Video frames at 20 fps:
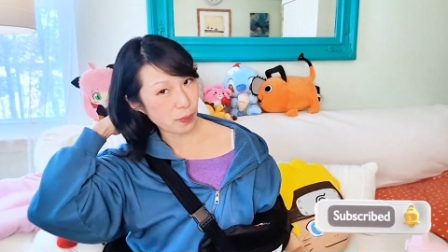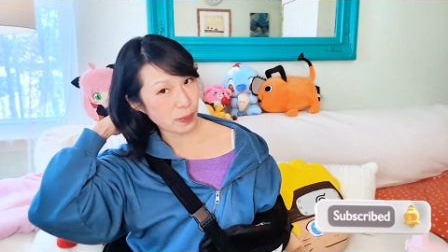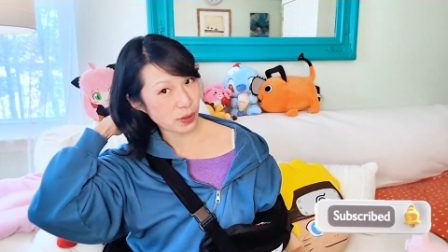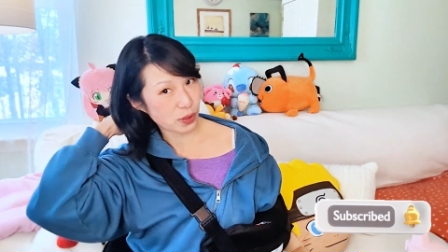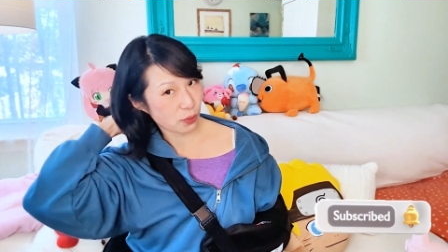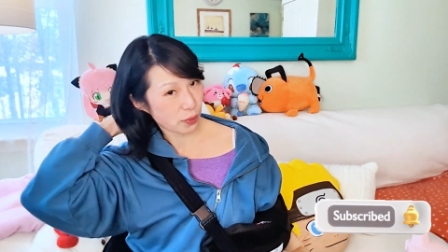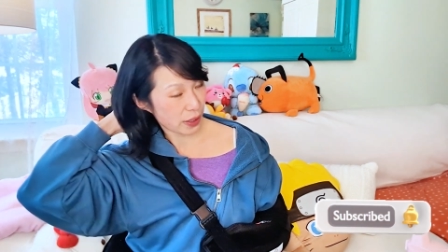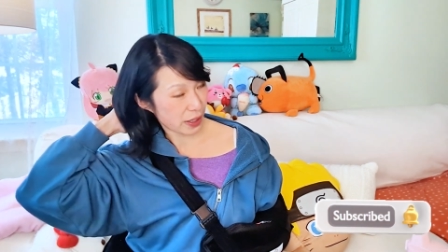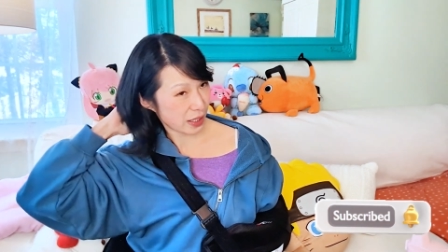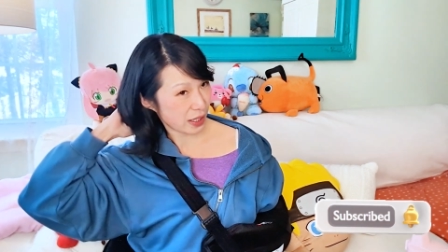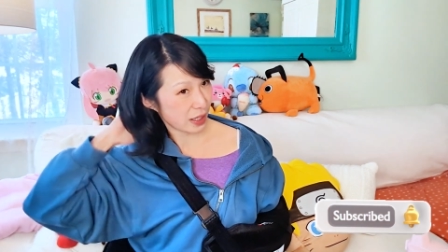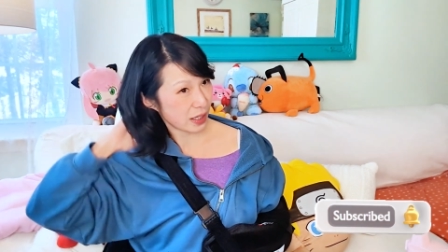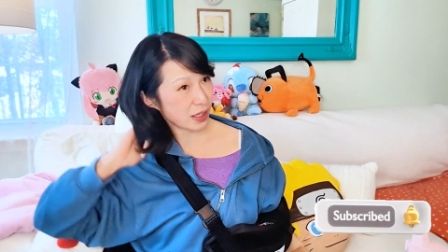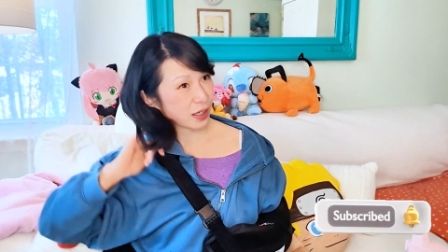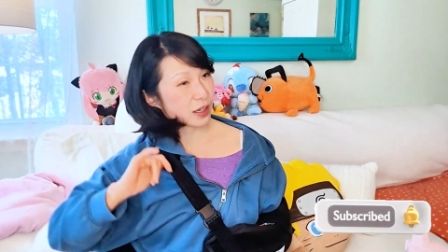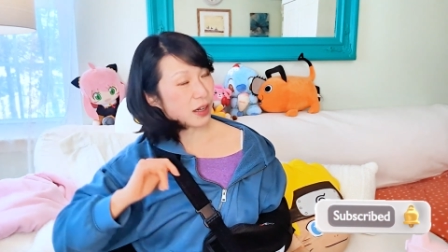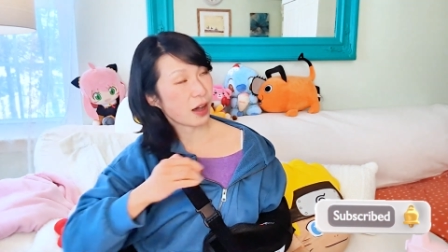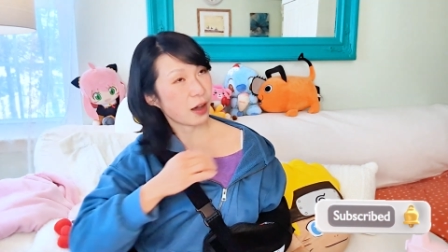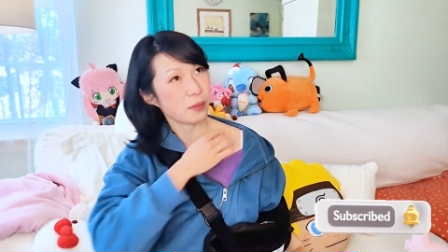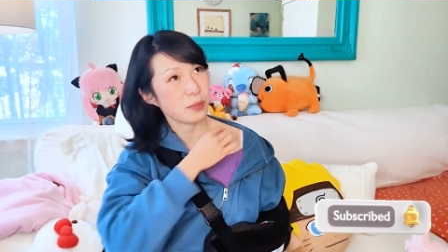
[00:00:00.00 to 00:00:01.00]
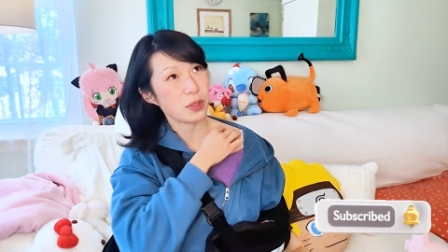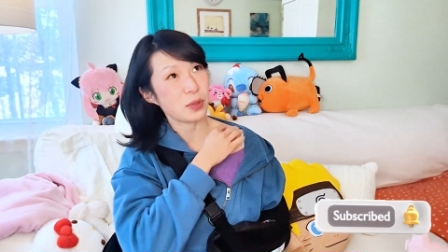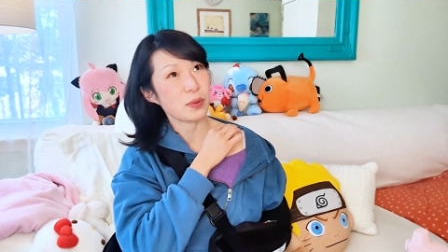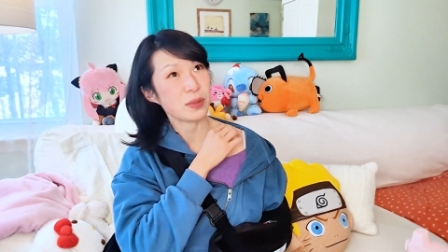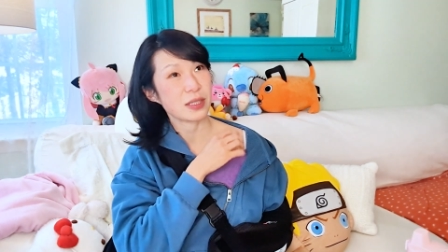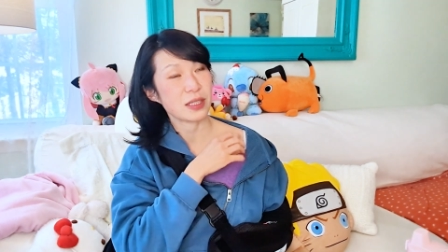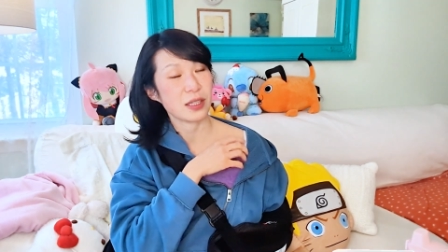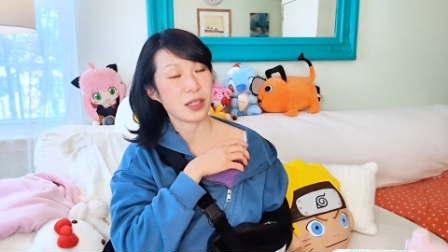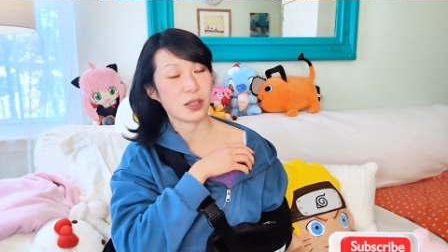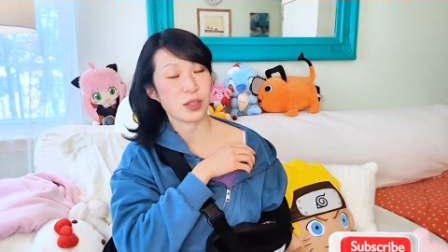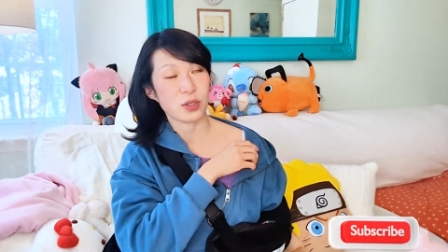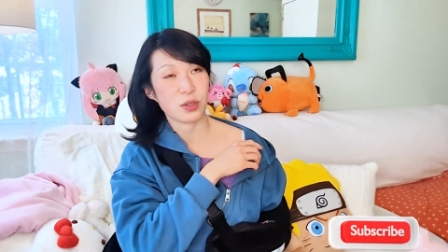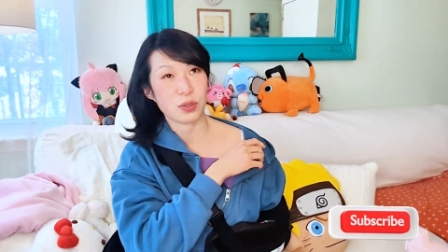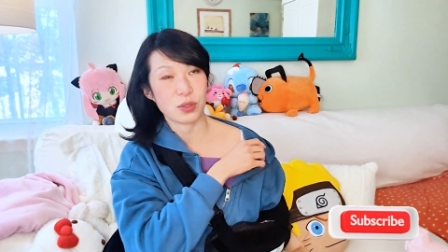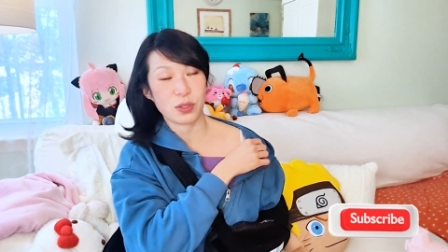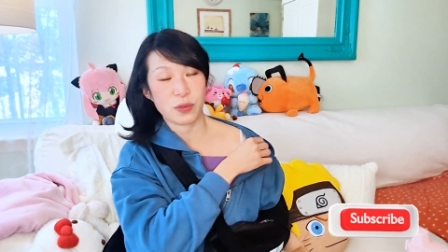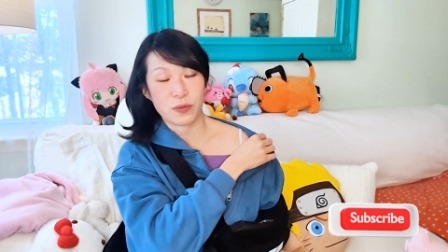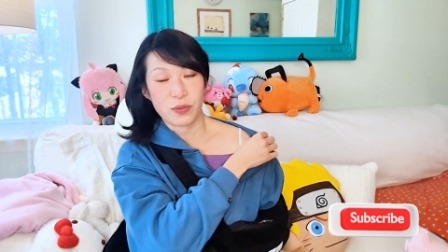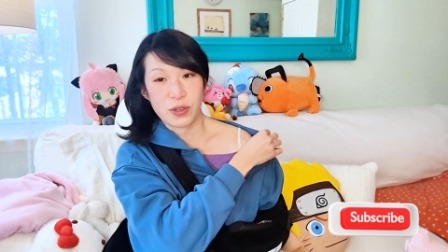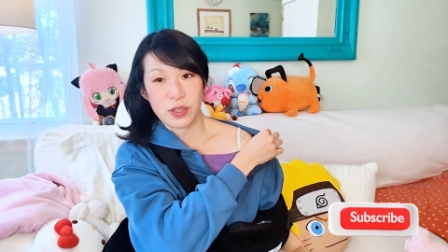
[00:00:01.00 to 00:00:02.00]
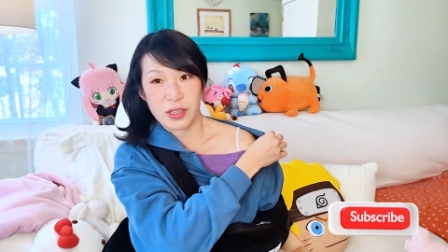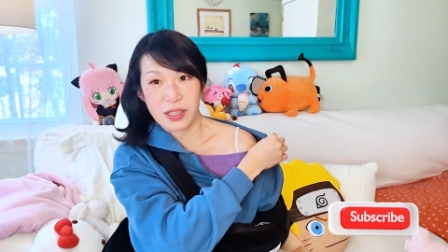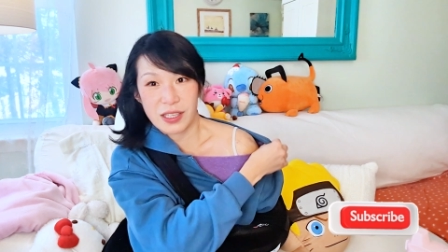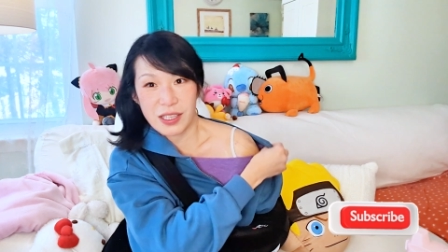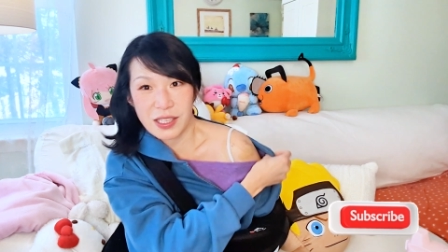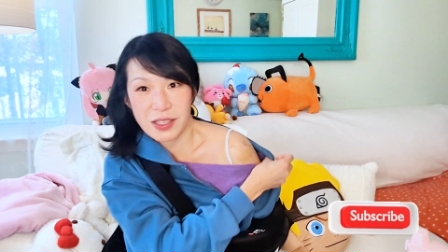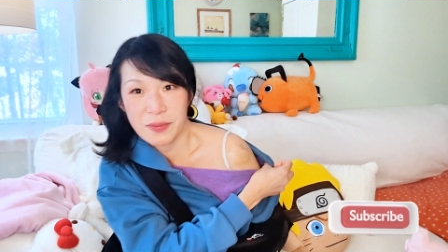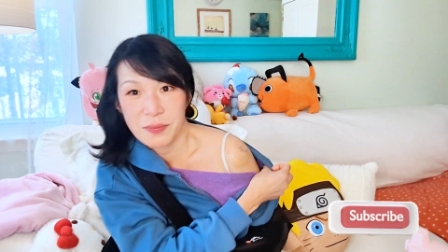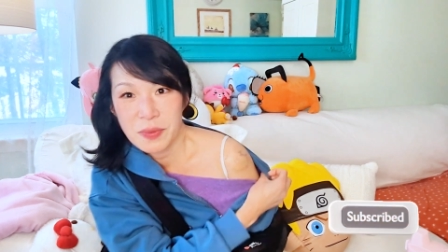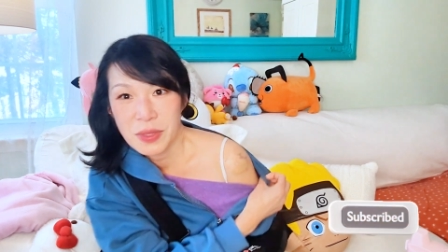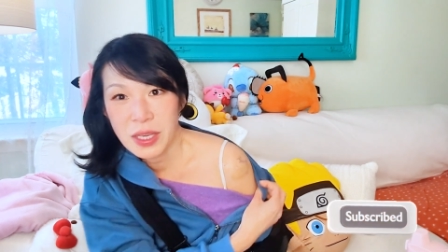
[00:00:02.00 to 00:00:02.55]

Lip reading: but the way he cut me was a little differently.